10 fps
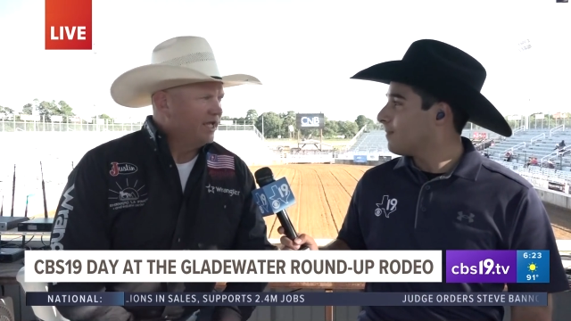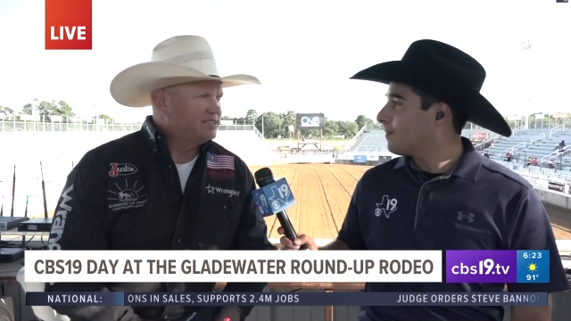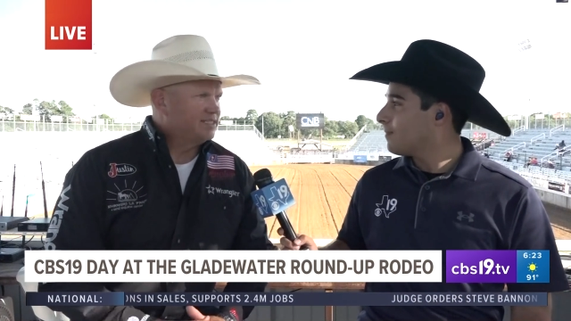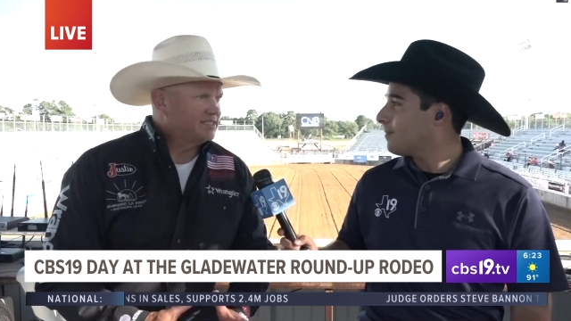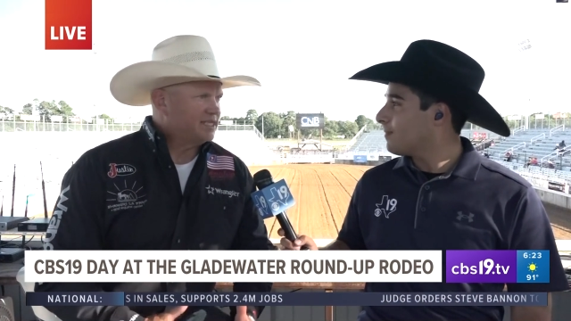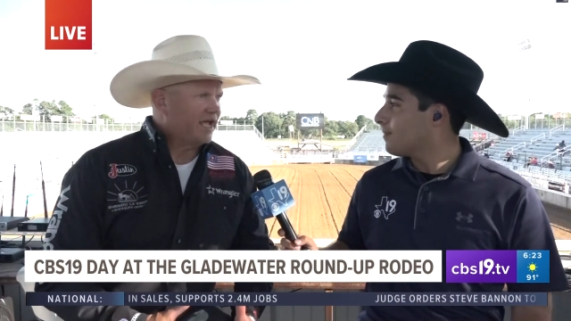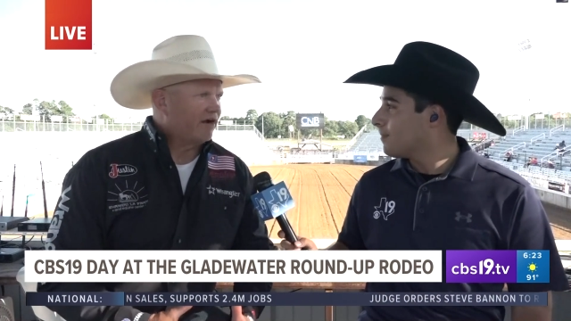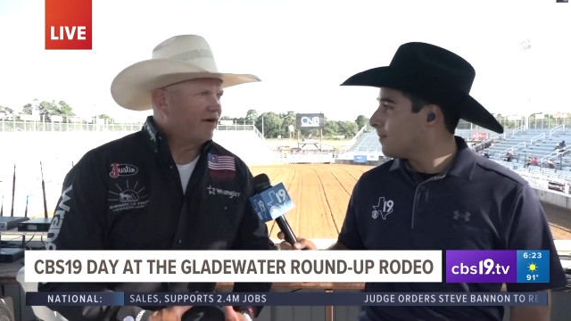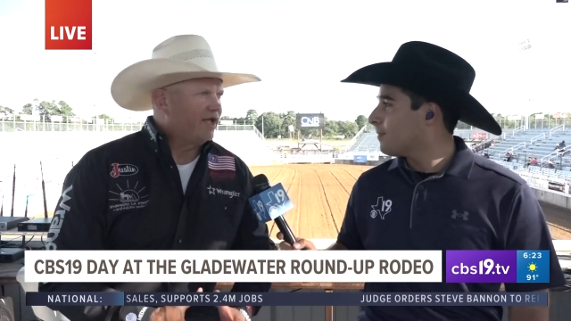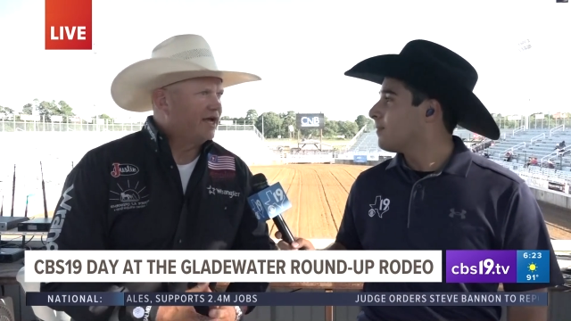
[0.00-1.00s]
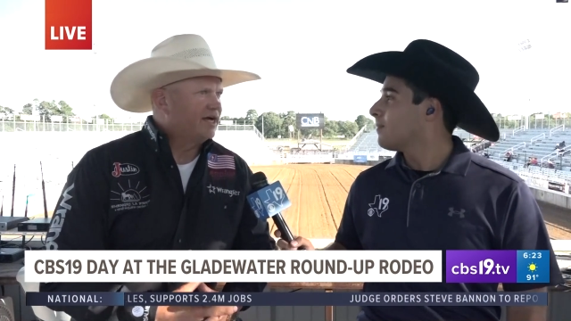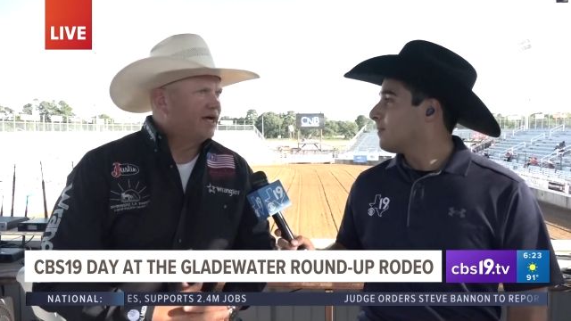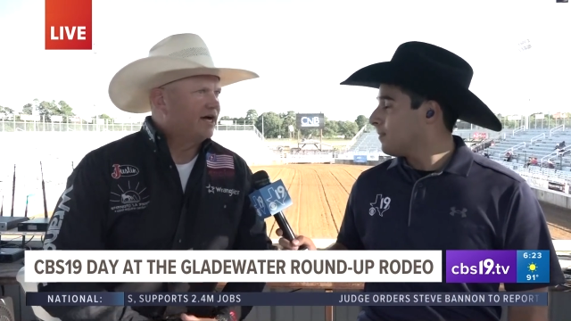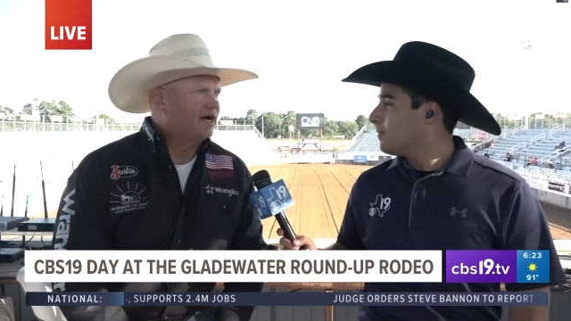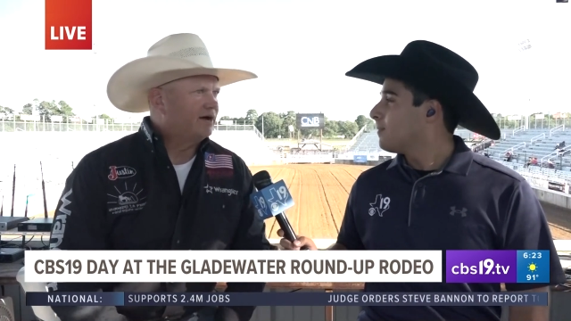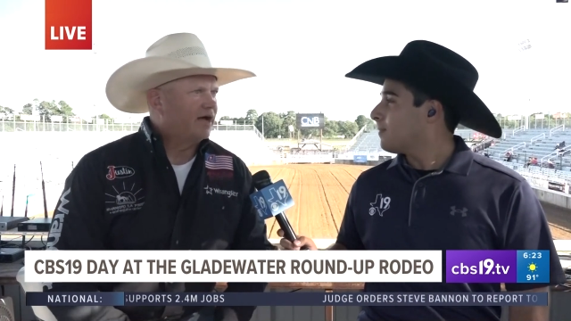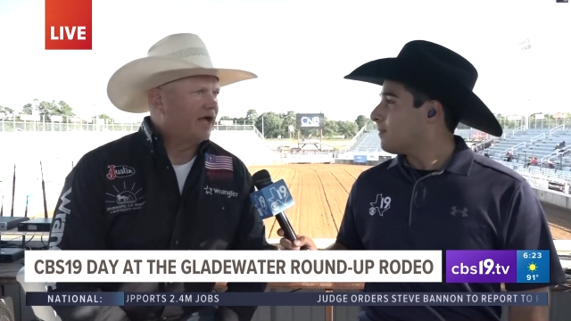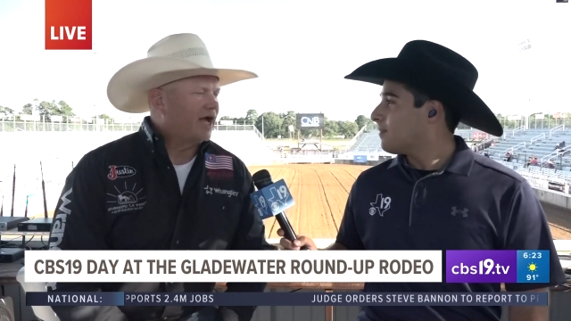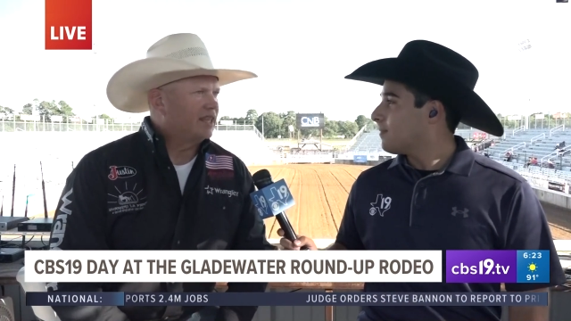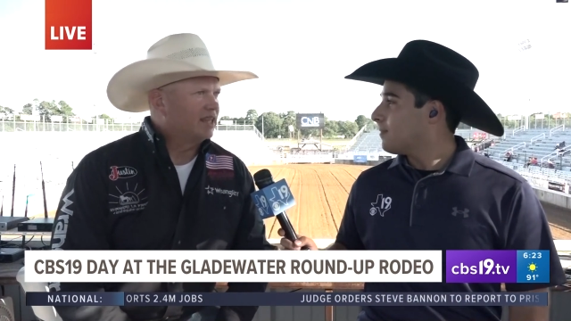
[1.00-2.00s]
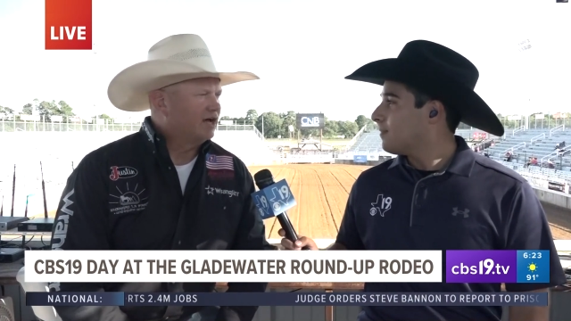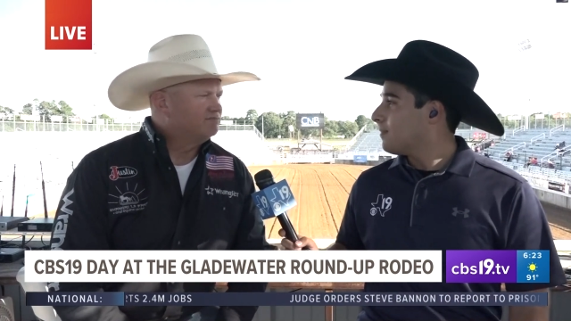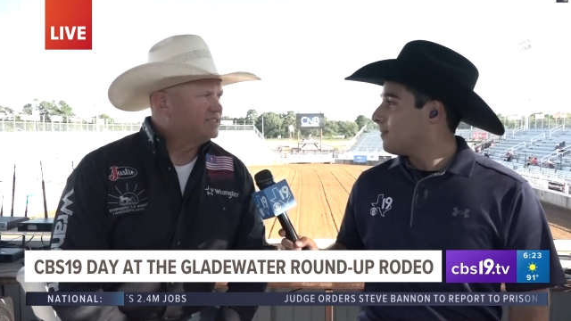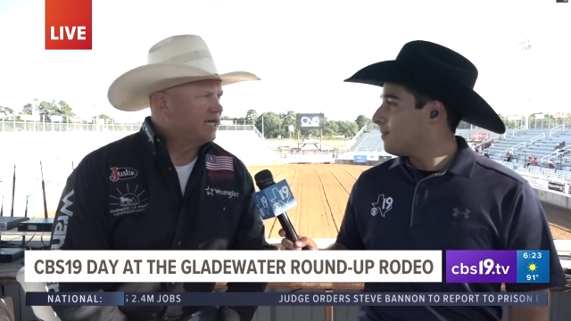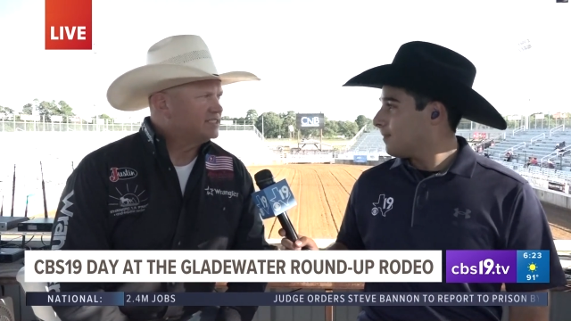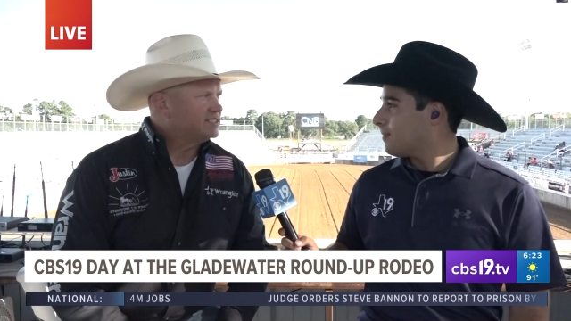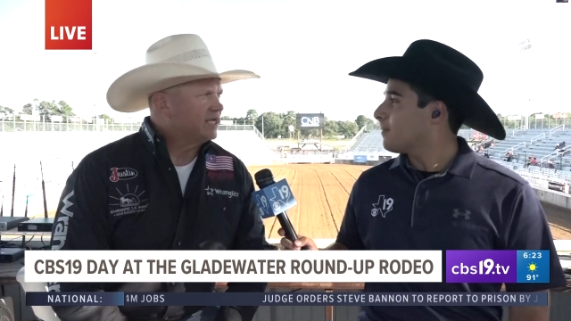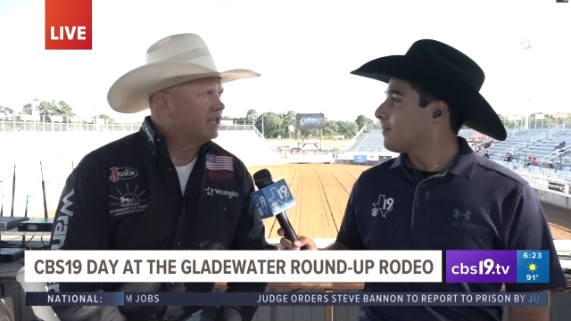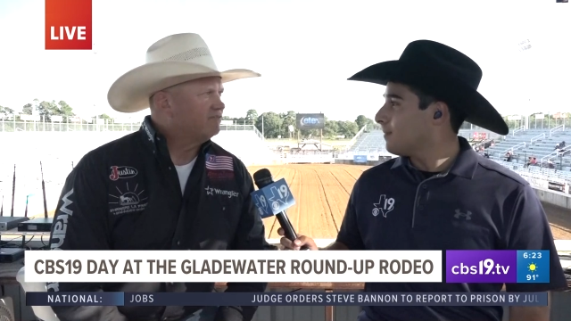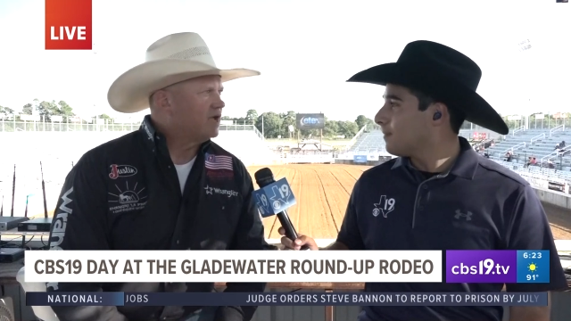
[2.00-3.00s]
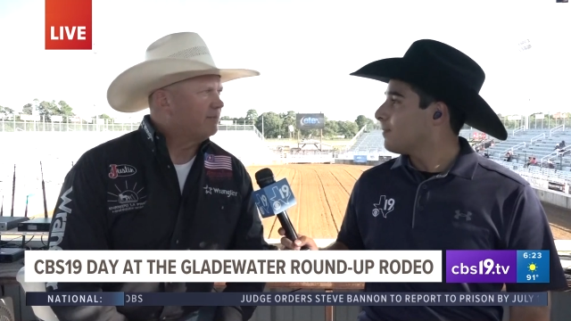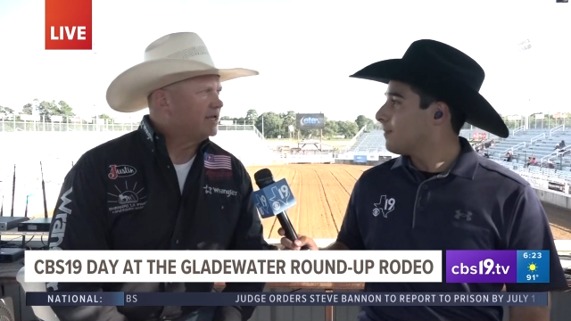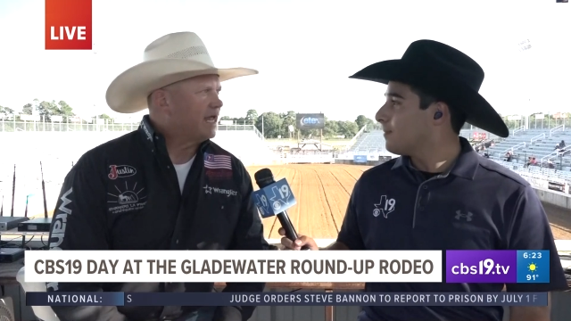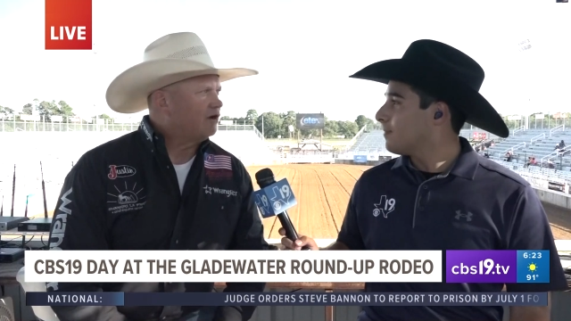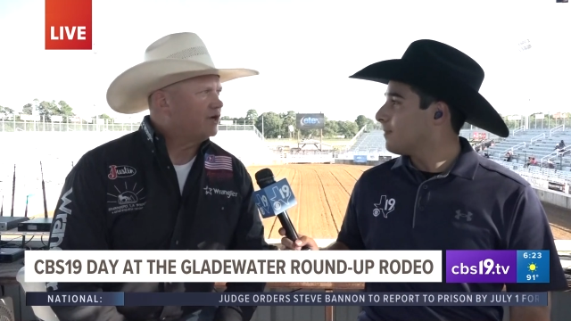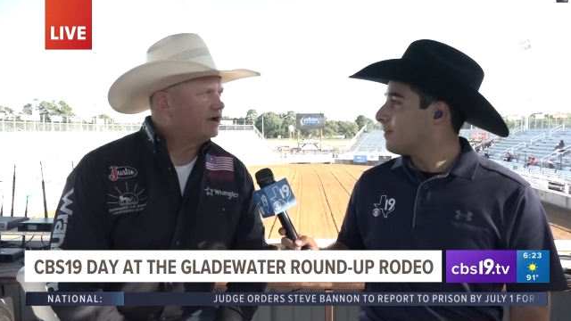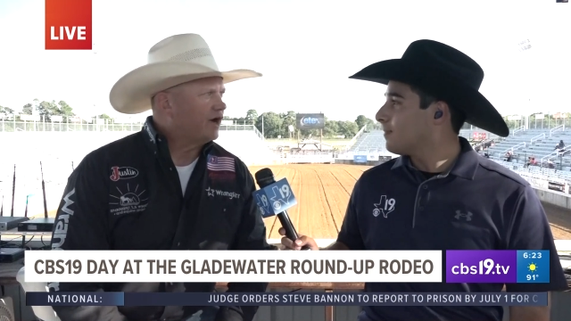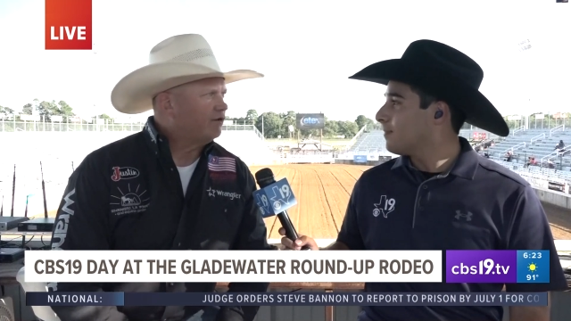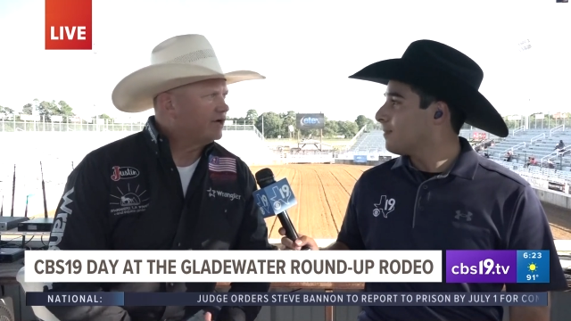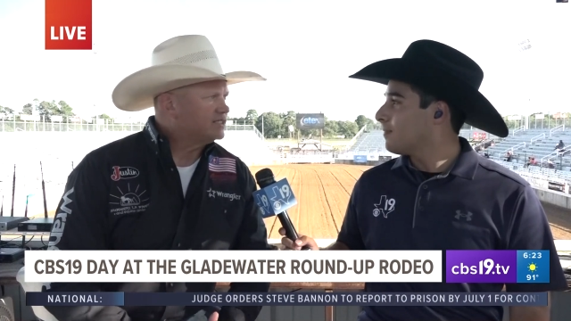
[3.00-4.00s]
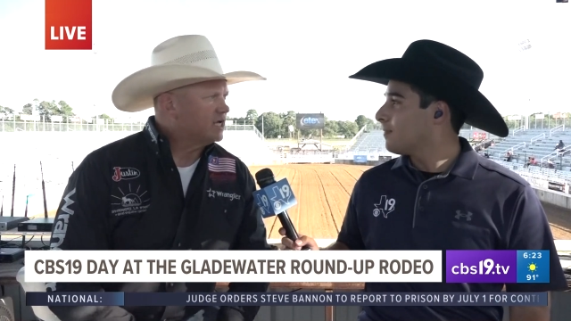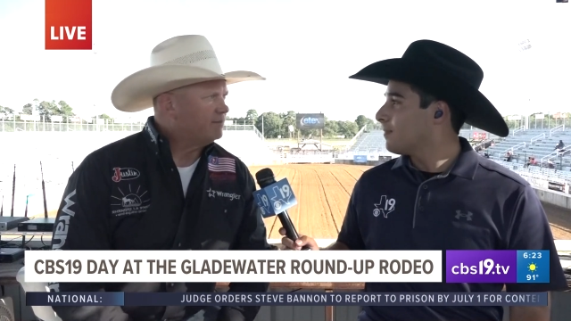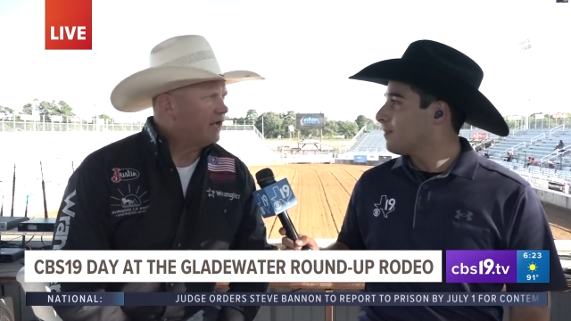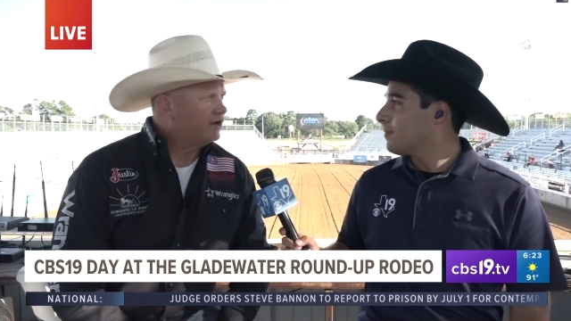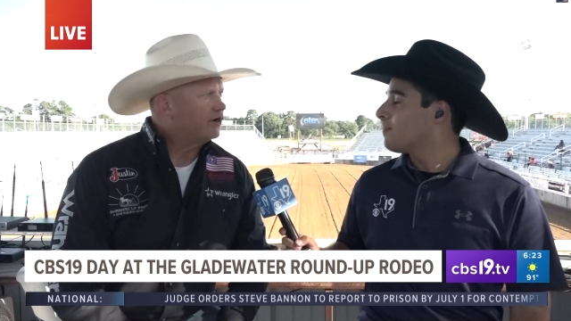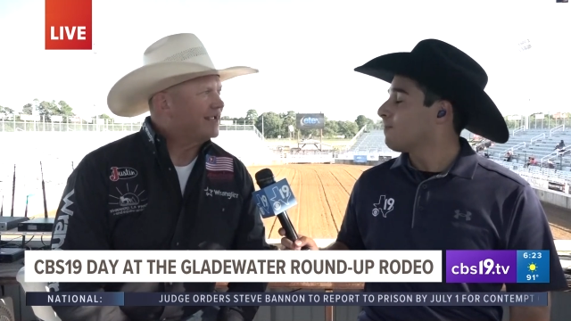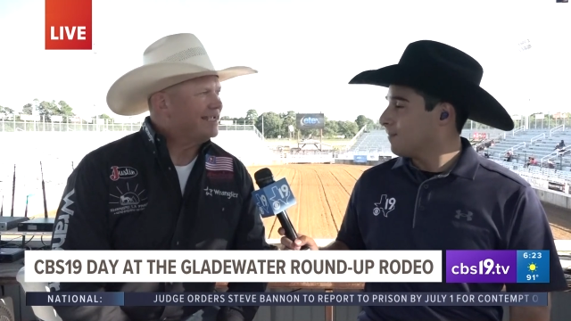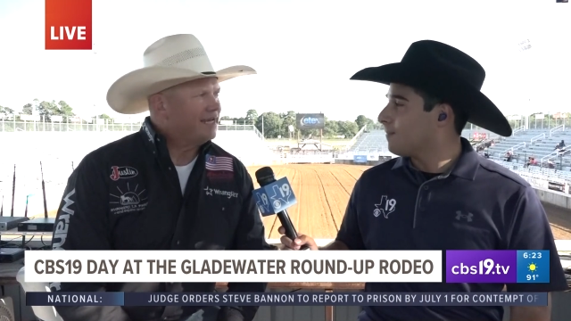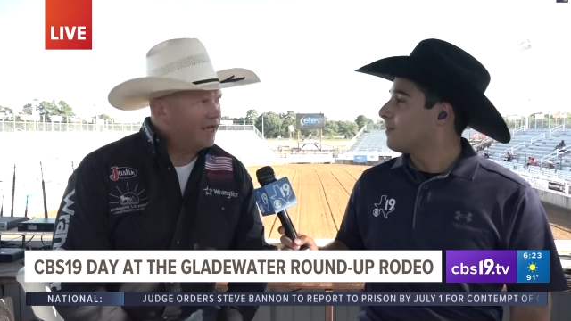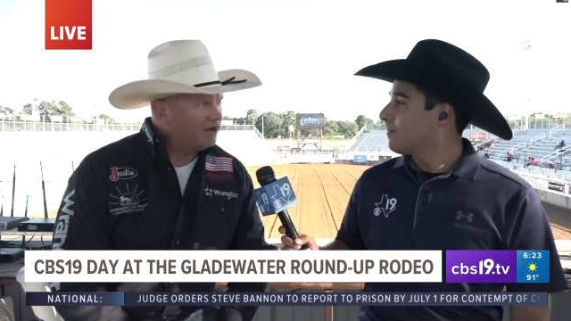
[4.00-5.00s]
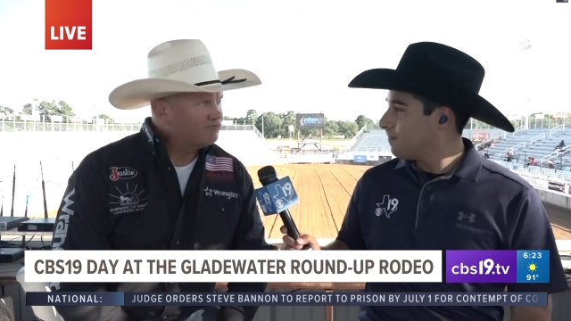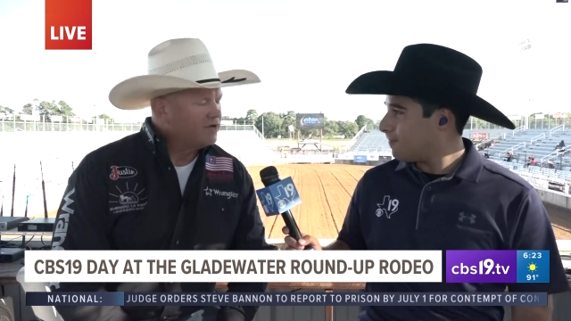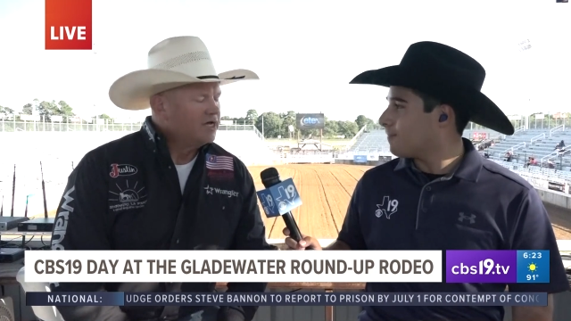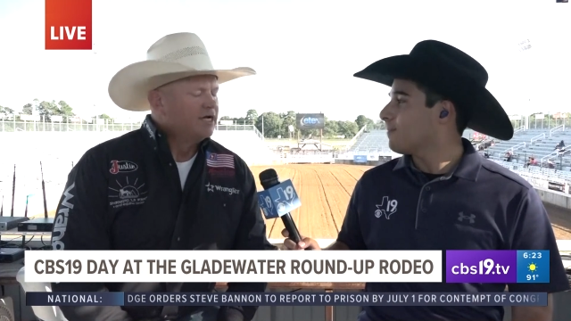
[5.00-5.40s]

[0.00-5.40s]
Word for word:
Speaker 1: it's this area. Uh, I love Texas. I love coming down here. I don't get to come down here enough.